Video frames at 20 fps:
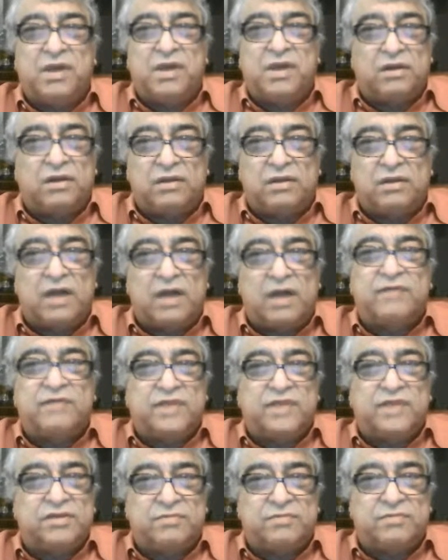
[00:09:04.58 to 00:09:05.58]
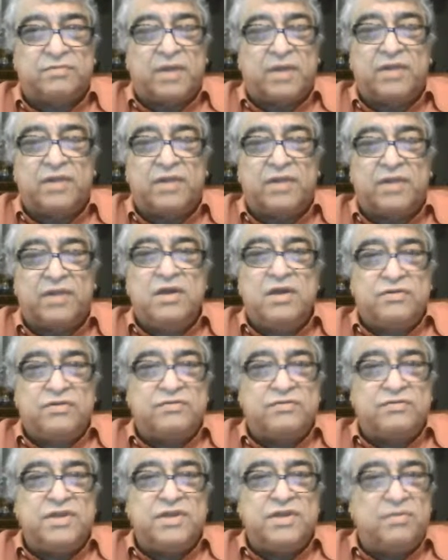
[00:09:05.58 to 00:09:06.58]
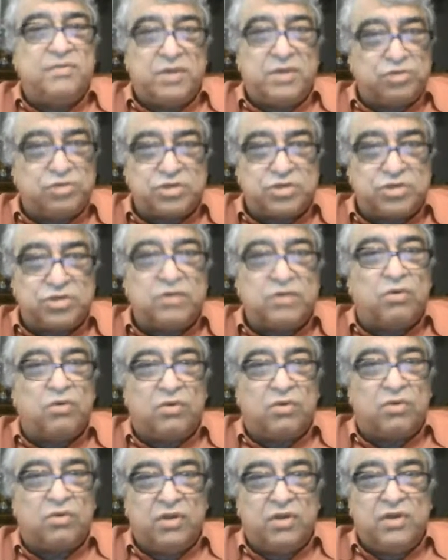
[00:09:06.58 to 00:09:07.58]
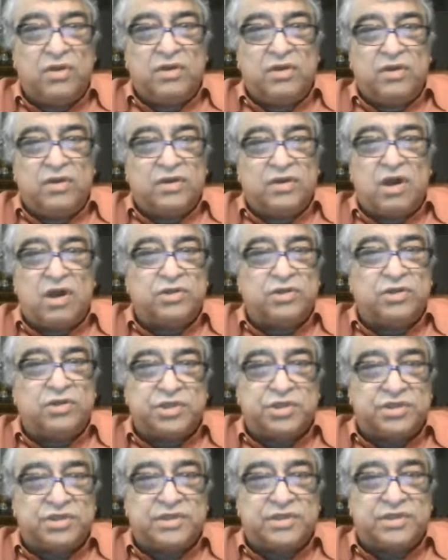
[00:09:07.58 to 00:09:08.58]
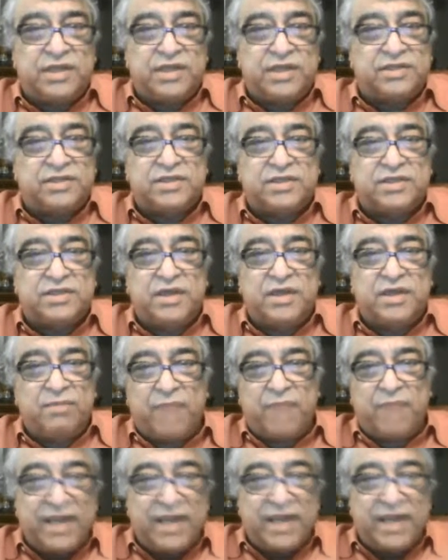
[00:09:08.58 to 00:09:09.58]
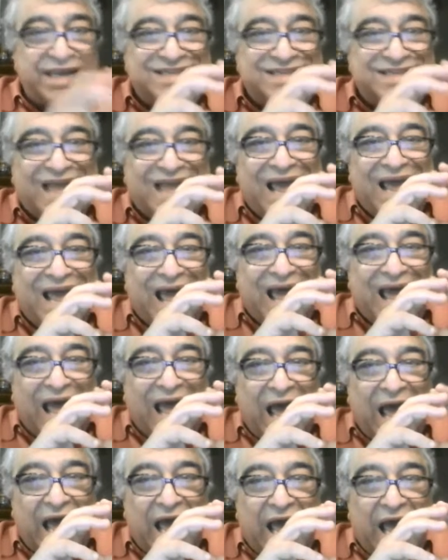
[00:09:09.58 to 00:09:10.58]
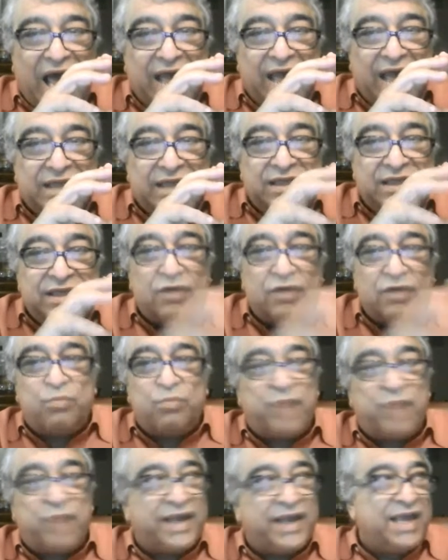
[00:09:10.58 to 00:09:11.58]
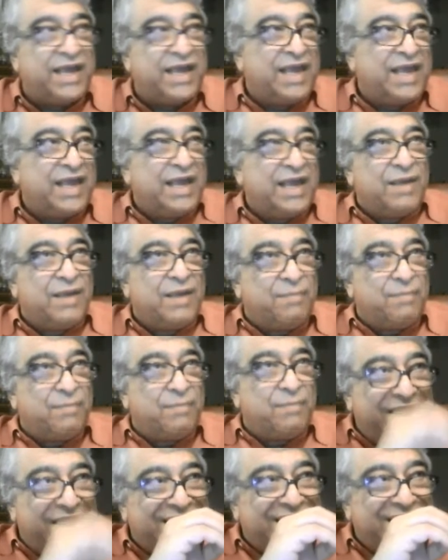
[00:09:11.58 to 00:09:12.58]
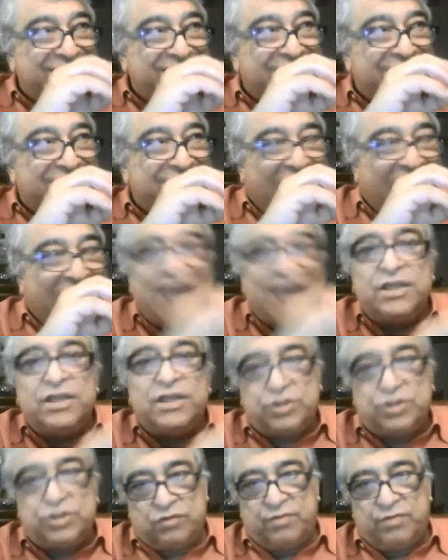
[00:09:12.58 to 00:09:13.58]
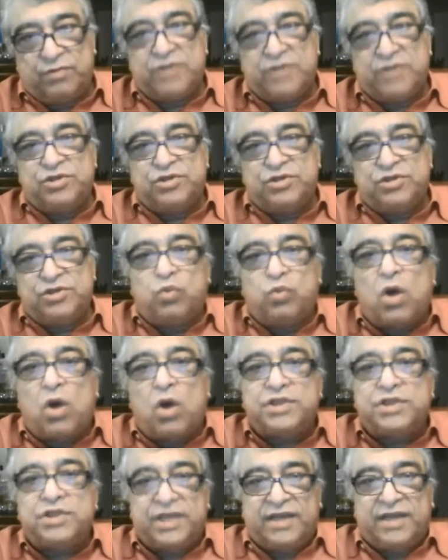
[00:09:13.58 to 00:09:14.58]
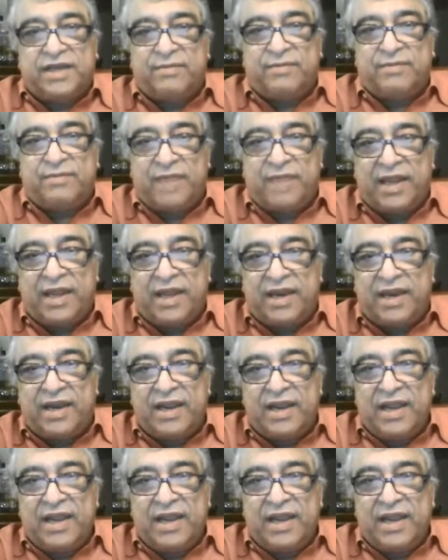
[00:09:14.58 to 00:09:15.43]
a lot of things about three dimensional consciousness by his, you know, by by his attitude, by just watching him in